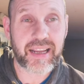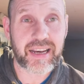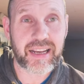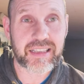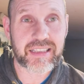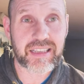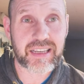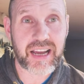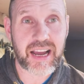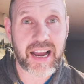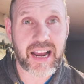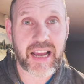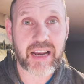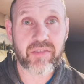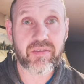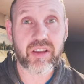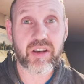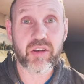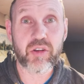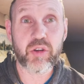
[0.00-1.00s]
And it's kind
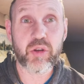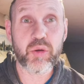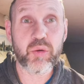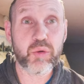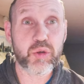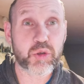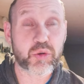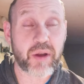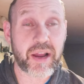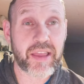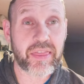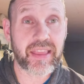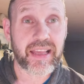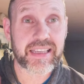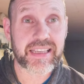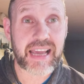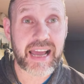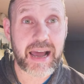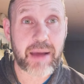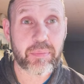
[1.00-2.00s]
of a new trend
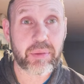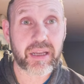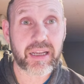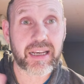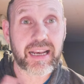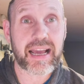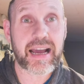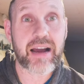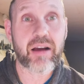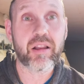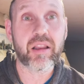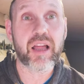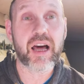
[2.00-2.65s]
that's happening now.